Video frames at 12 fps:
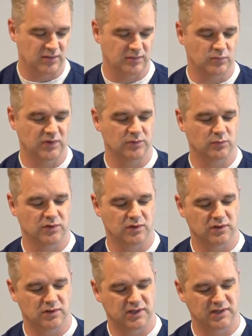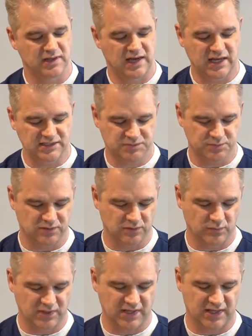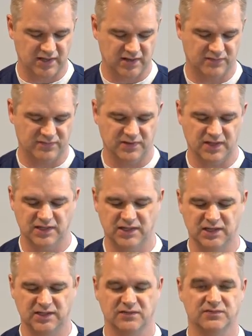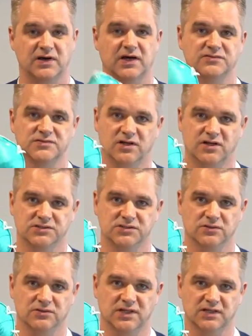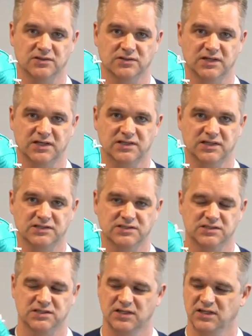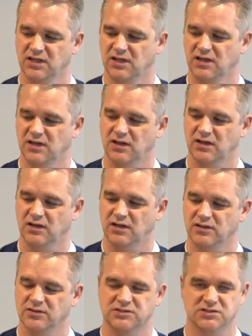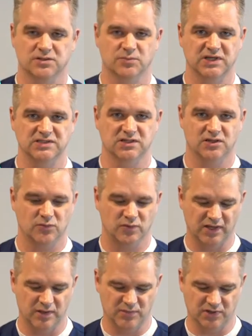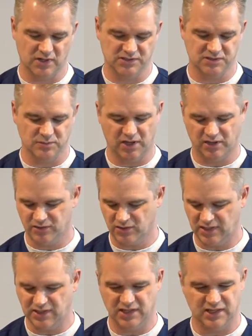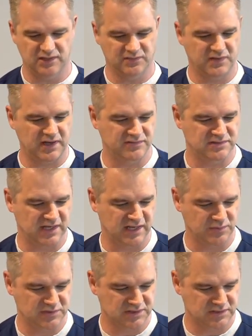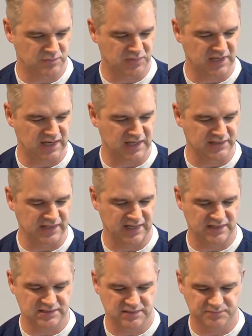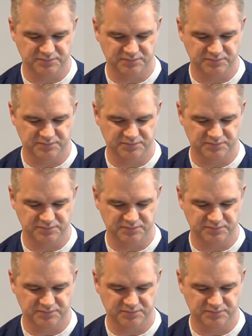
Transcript: When we're in the hospital, we have N95s also that look like this. Just a basic 3M. There are some other N95 types beyond that.